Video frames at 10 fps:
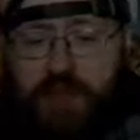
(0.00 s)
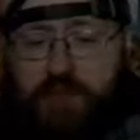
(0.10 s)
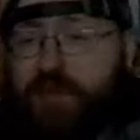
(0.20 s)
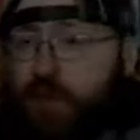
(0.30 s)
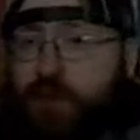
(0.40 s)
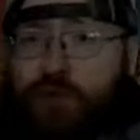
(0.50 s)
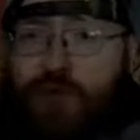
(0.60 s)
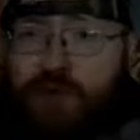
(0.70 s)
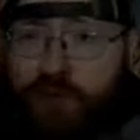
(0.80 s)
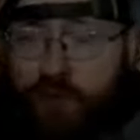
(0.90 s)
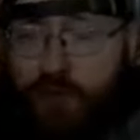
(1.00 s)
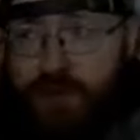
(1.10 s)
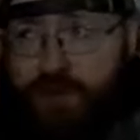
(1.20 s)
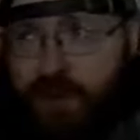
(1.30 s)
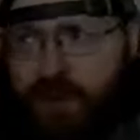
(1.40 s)
But for those who never even heard
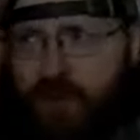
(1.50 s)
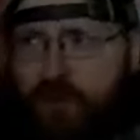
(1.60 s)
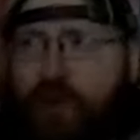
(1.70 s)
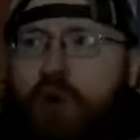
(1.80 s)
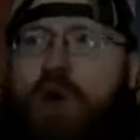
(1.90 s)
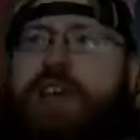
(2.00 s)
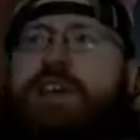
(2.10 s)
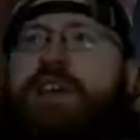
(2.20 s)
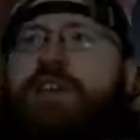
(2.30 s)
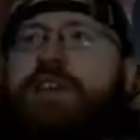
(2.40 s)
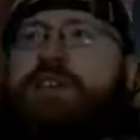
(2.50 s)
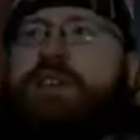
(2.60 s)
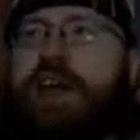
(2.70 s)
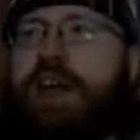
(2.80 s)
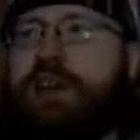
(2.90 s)
of this, the whole idea
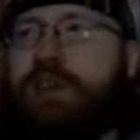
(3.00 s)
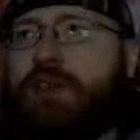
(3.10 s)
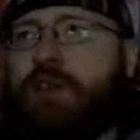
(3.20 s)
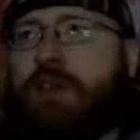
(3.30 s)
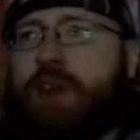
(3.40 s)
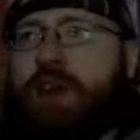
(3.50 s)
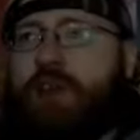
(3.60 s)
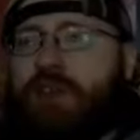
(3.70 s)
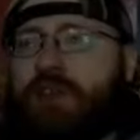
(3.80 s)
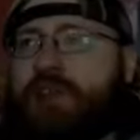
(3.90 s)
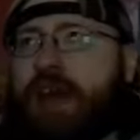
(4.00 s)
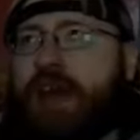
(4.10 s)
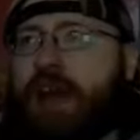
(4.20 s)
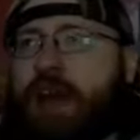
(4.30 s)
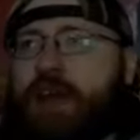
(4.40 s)
is that this
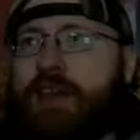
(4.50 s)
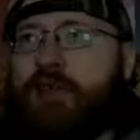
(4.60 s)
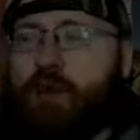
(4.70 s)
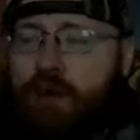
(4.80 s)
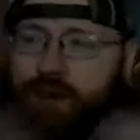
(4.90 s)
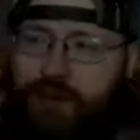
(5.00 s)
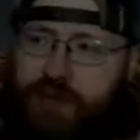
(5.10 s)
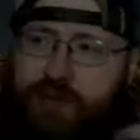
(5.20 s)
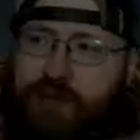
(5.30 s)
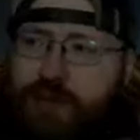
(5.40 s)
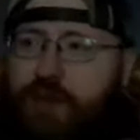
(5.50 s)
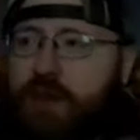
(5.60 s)
guy wearing this